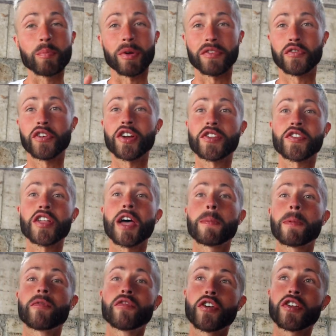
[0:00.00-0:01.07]
But first
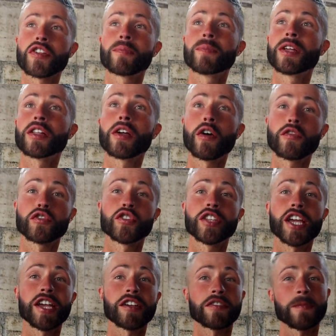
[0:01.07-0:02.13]
up, first meal of today